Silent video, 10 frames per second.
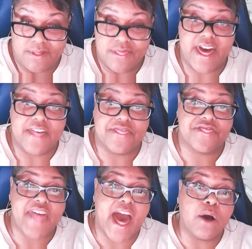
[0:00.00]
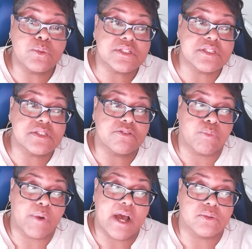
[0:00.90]
that thousands
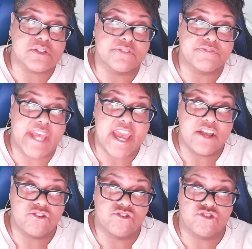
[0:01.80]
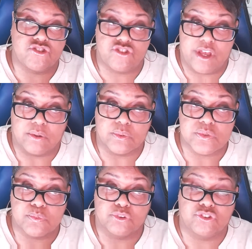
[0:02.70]
of rounds of tank
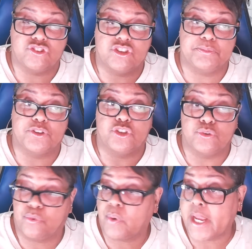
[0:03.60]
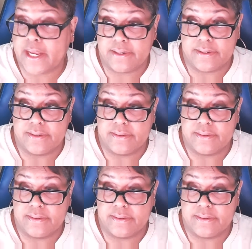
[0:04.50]
shells were shipped to Ukraine